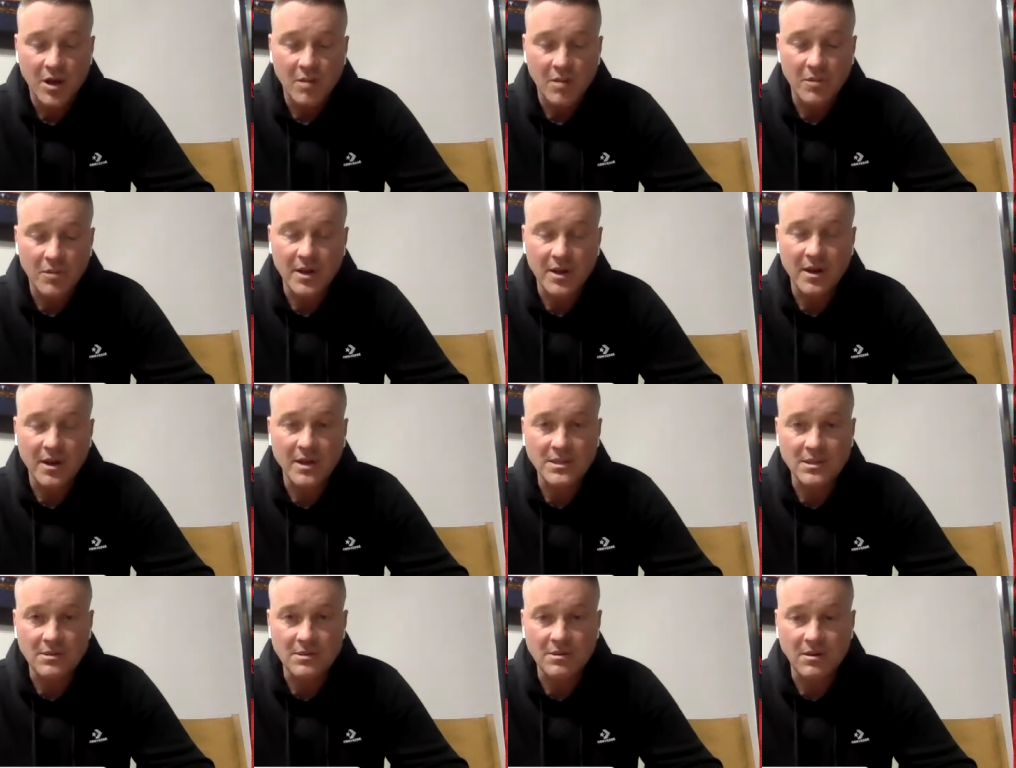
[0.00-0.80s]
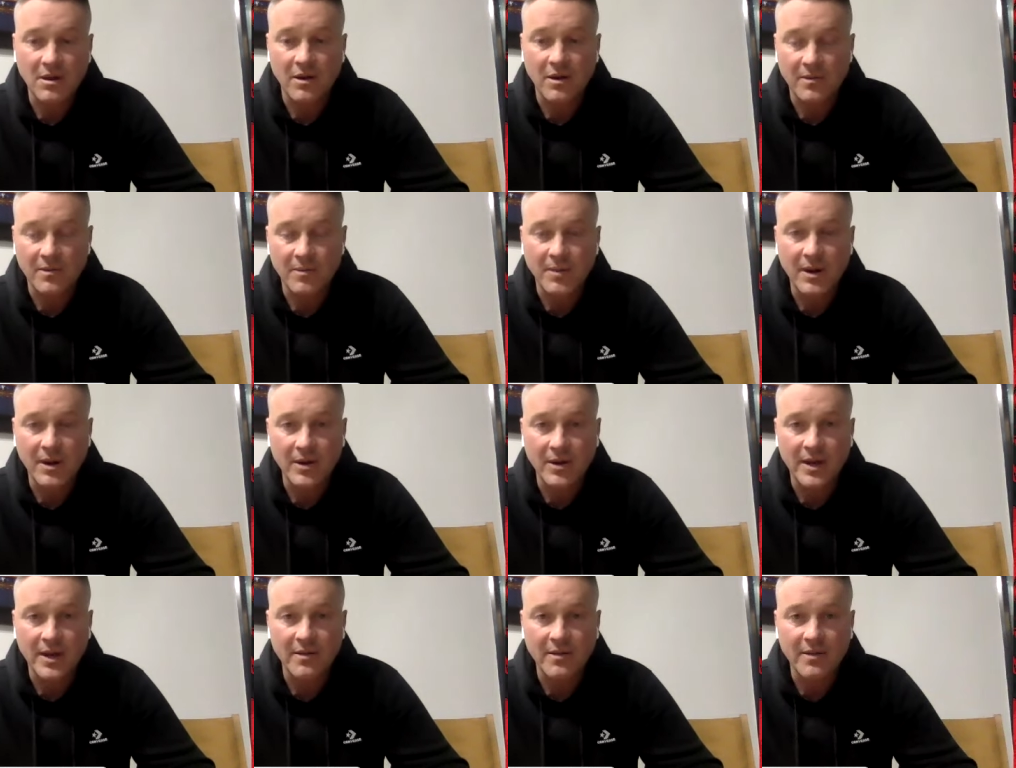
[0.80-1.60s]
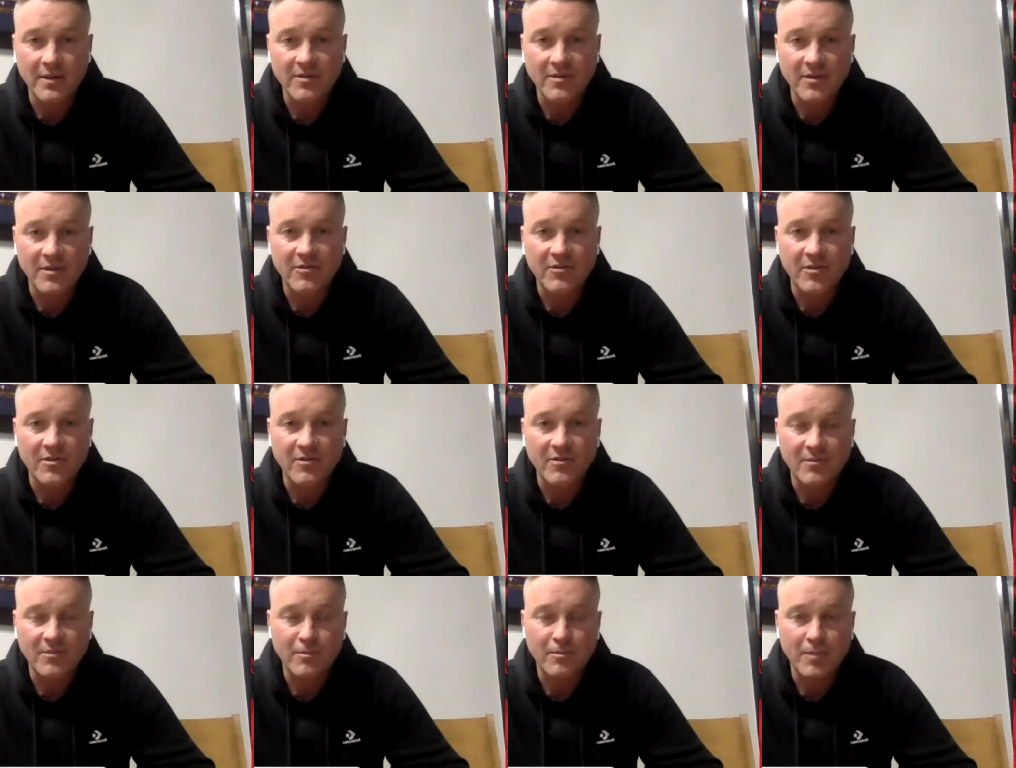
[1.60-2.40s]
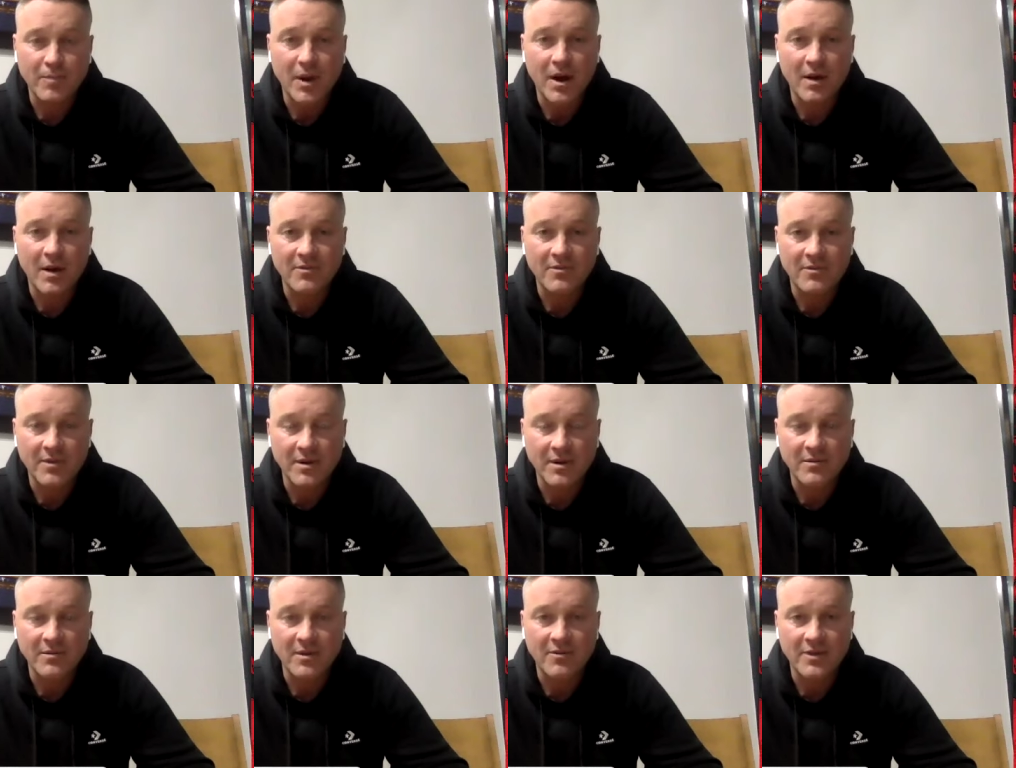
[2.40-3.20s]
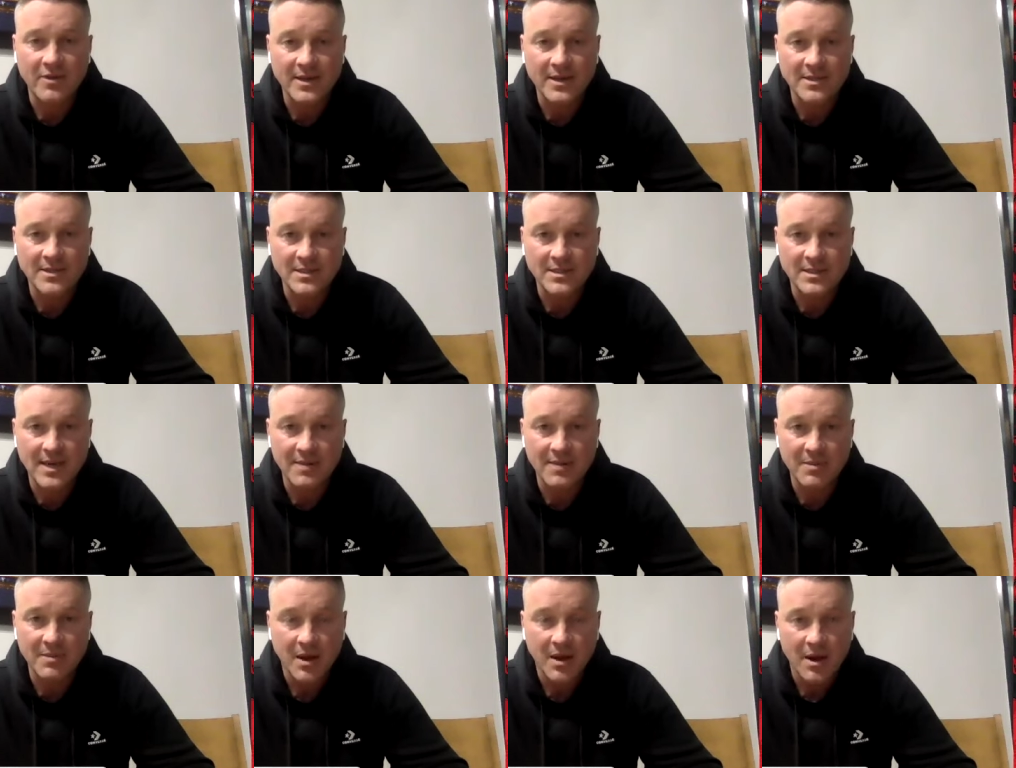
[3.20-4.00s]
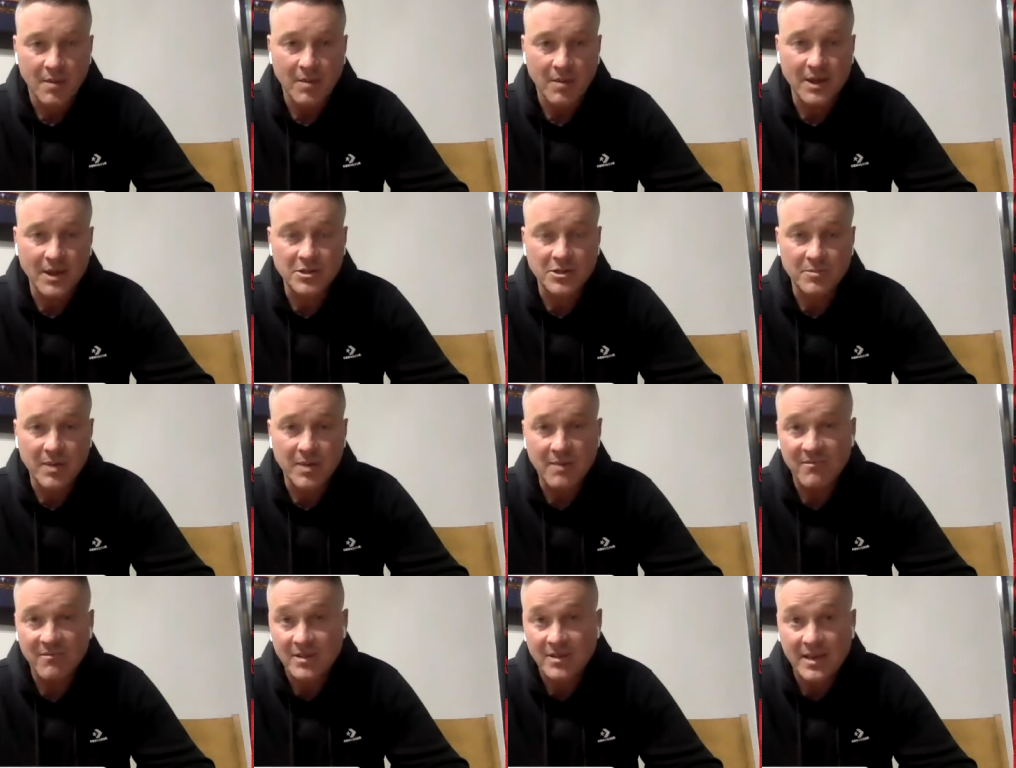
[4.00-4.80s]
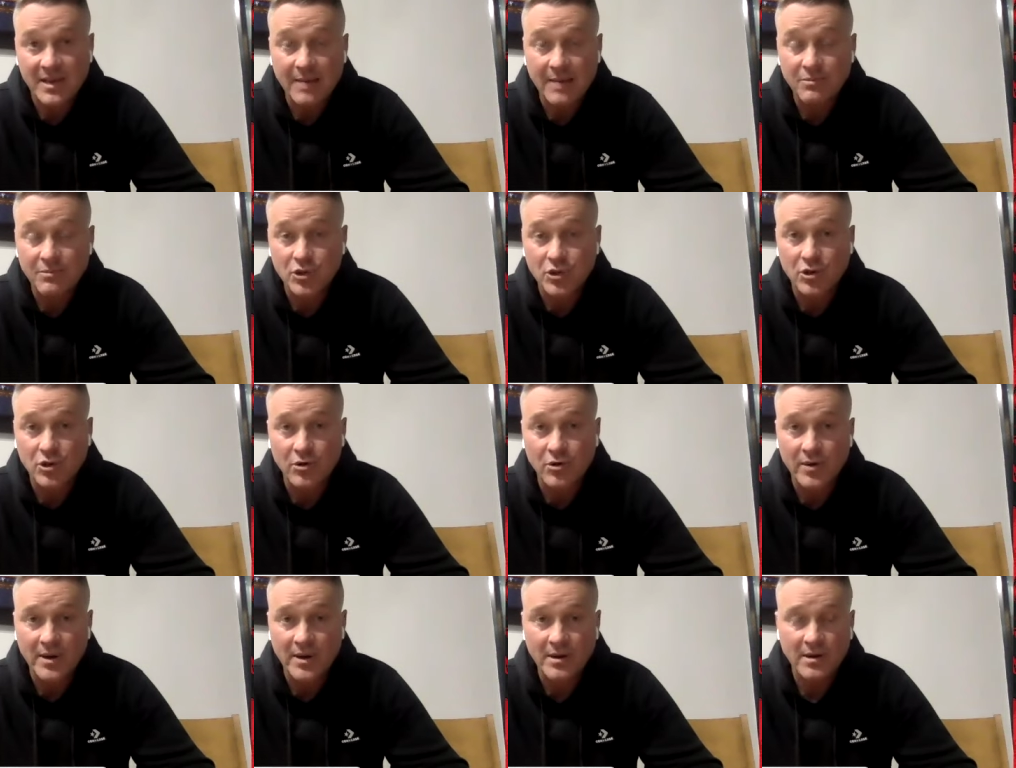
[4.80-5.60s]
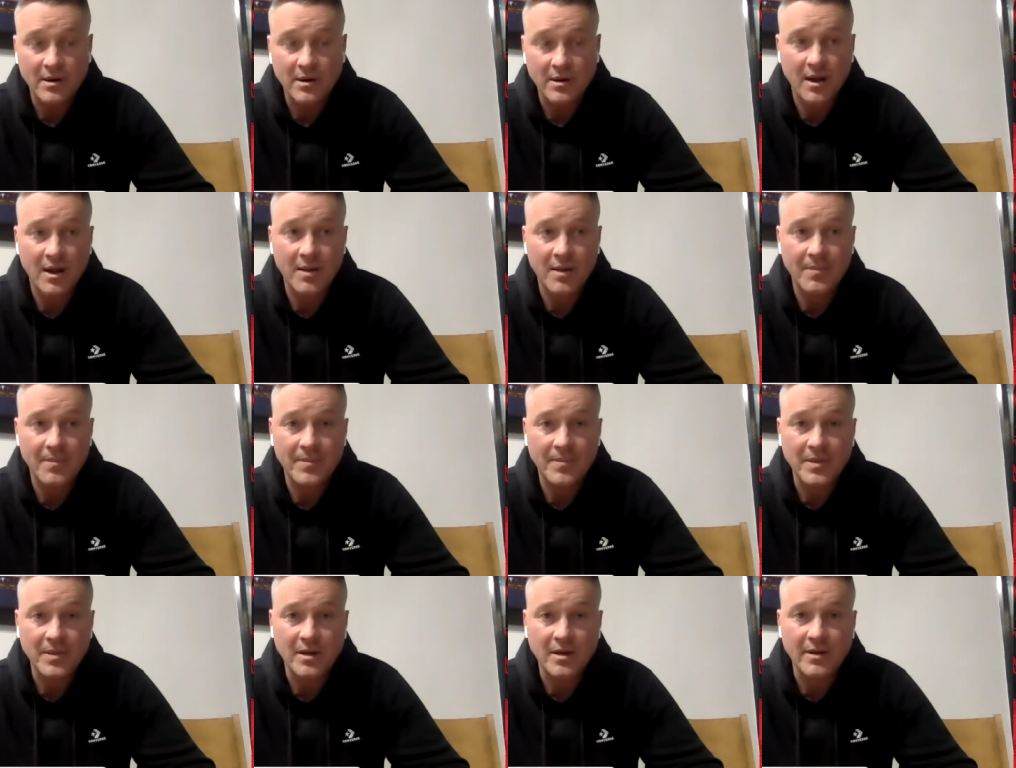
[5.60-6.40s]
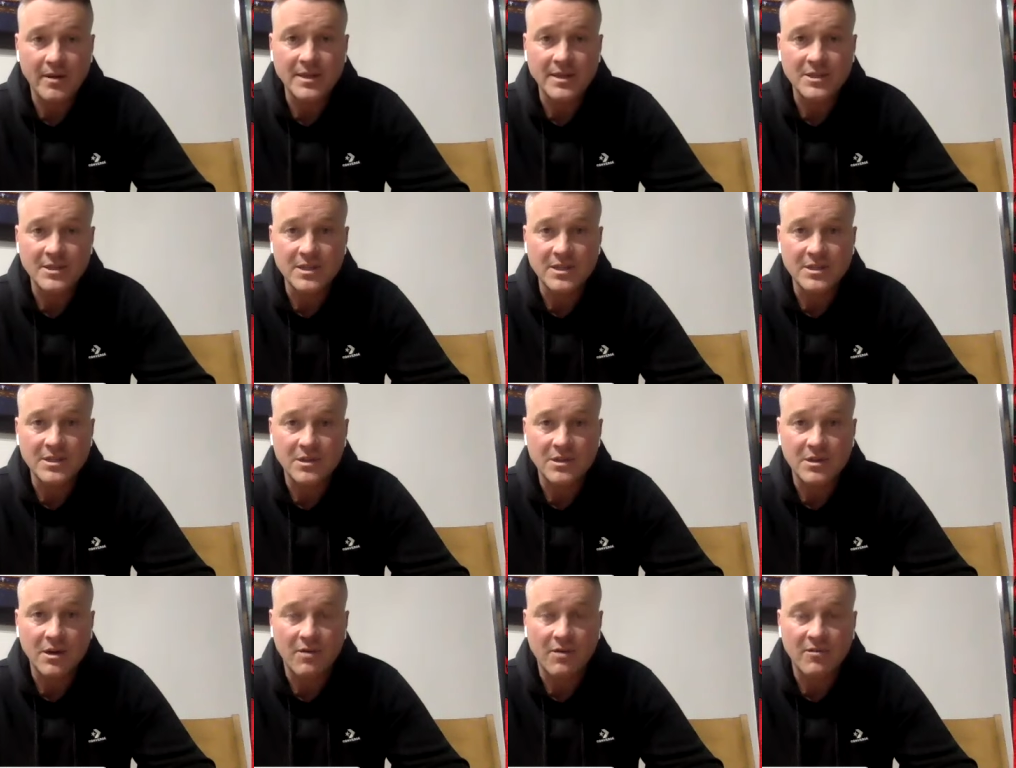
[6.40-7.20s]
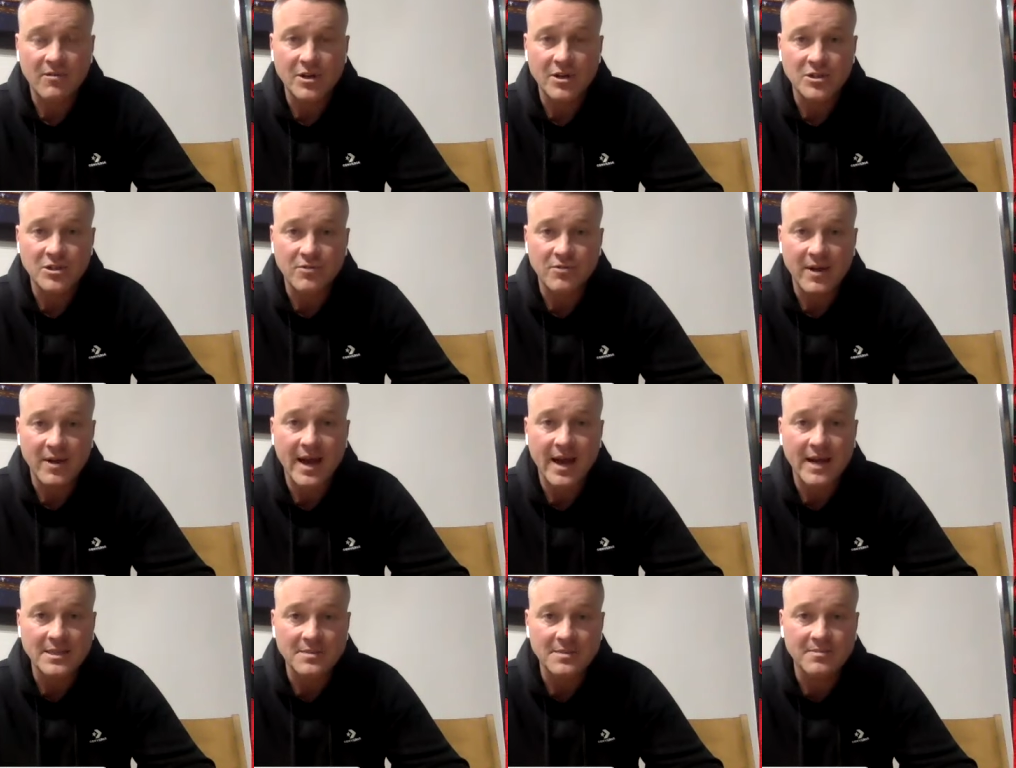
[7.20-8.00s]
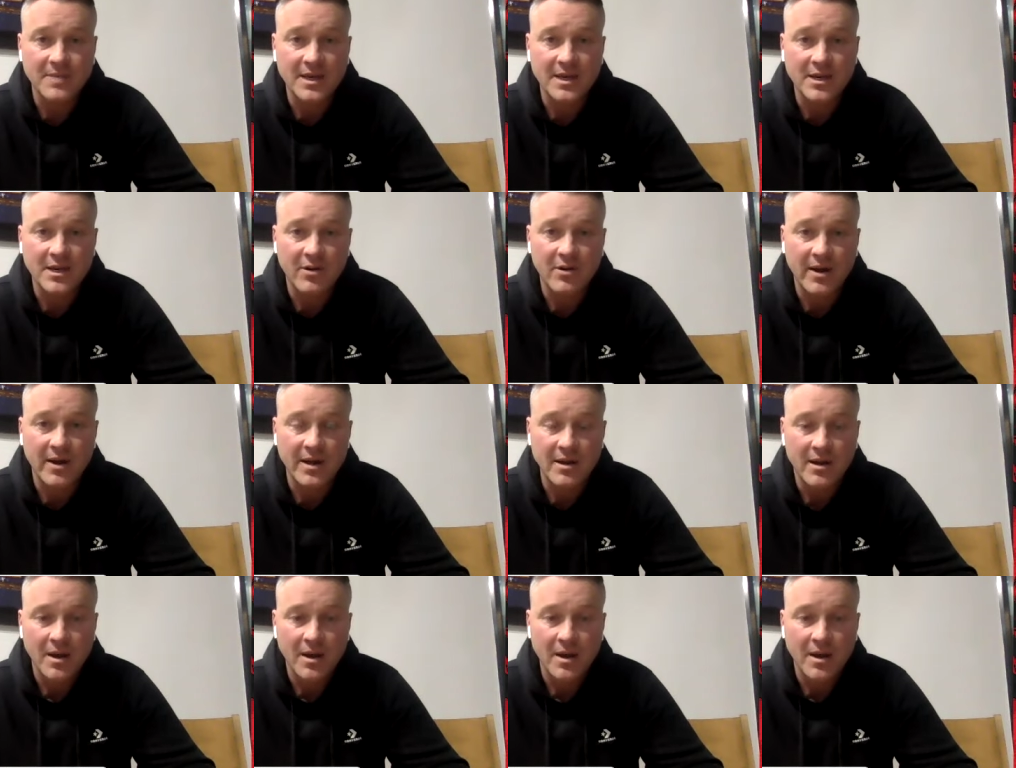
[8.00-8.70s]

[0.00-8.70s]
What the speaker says: But United, you know, be looking at the front part of Leeds' team. Patrick Bamford keeps scoring. You know, his conversion rate hasn't been great.